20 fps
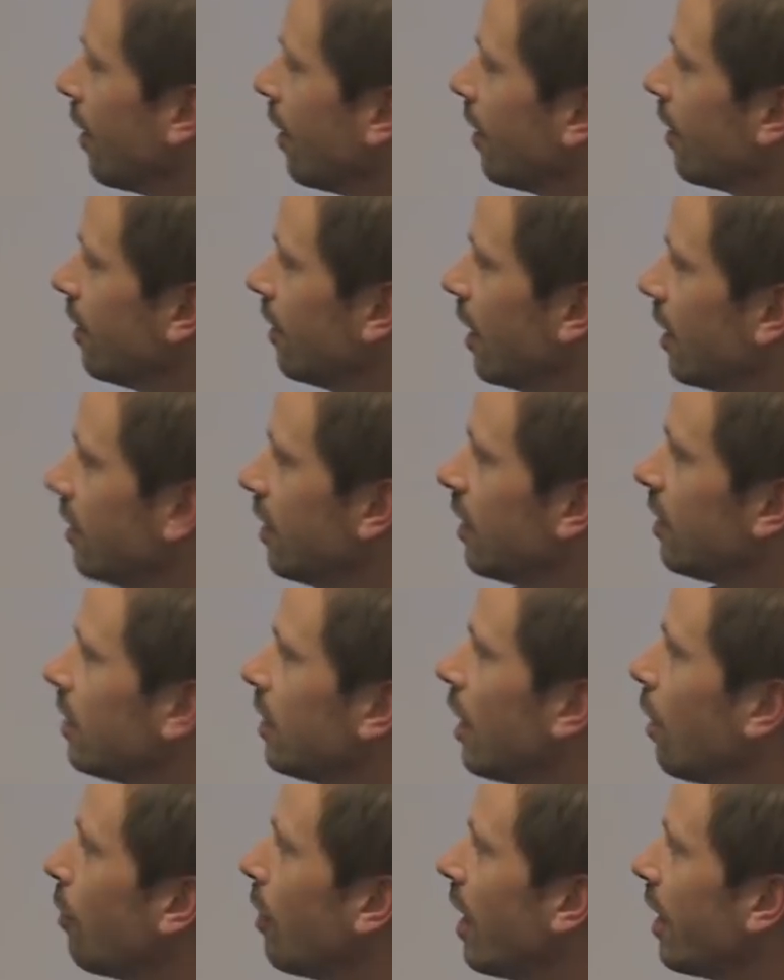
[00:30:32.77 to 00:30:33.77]
Does this
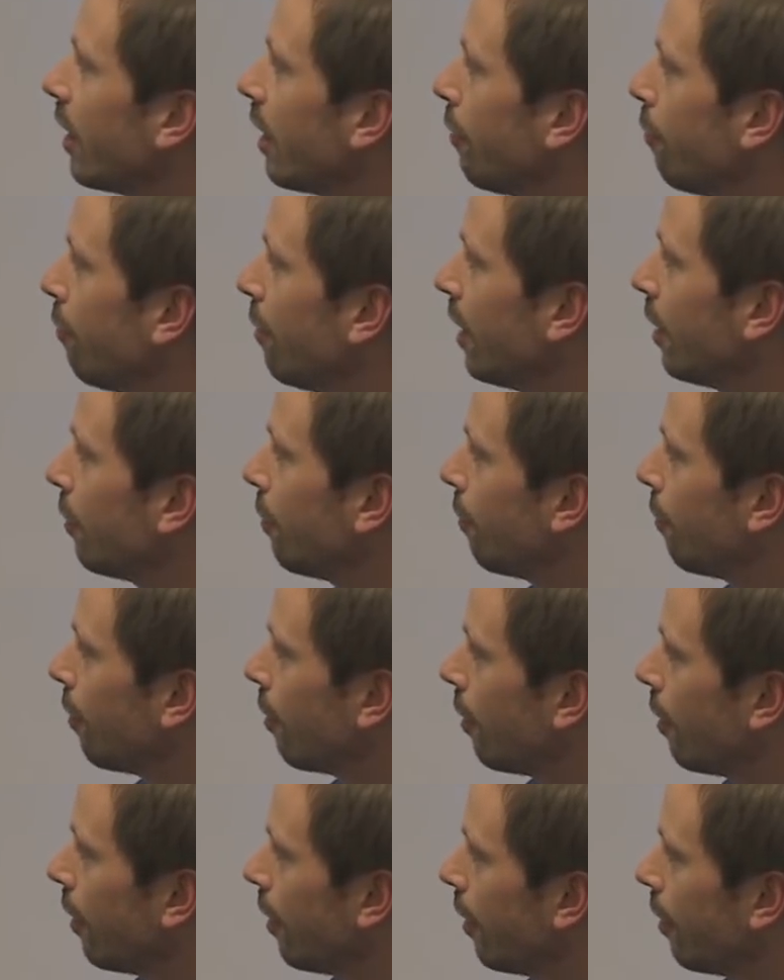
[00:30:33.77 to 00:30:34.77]
sound like a fit
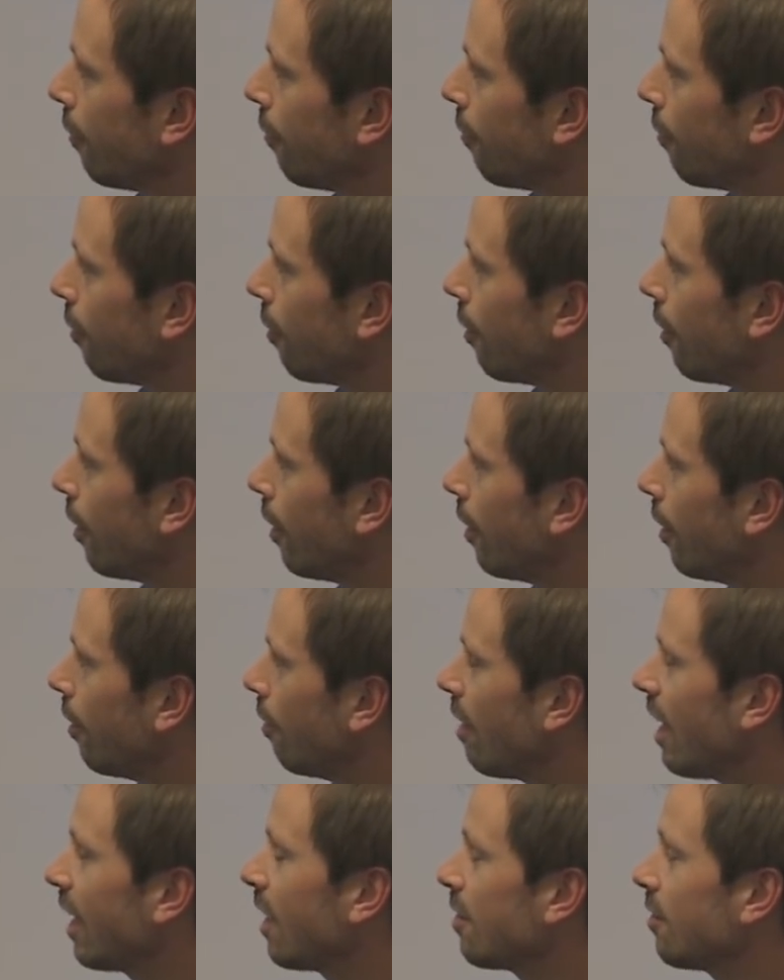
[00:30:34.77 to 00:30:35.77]
for, for uh,
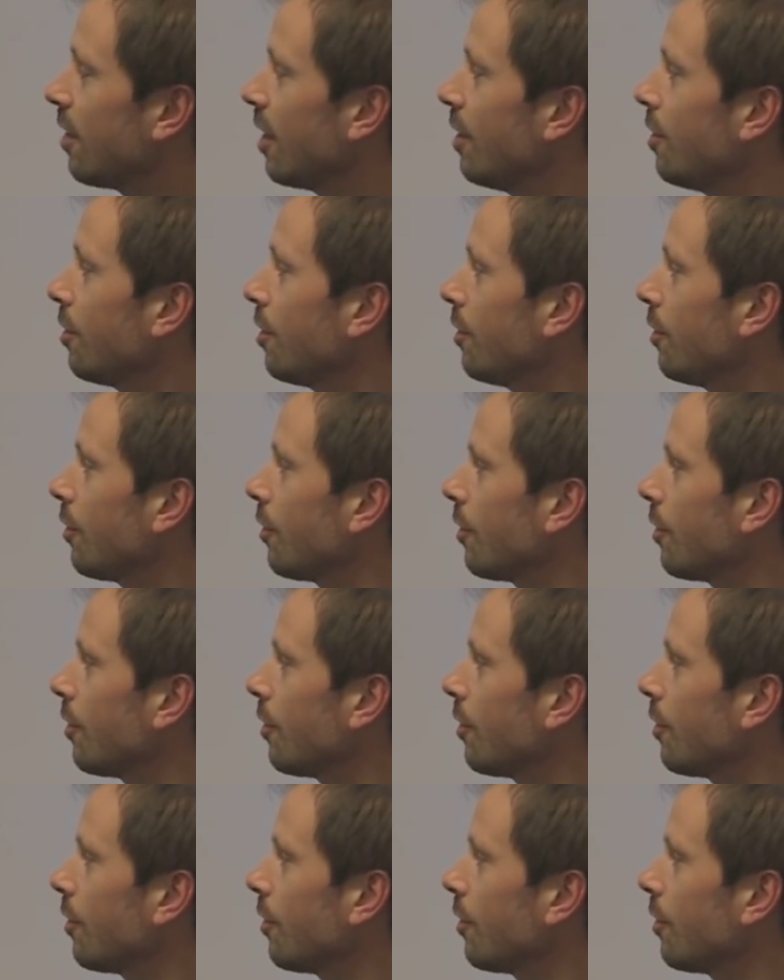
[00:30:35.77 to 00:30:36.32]
rack extensions?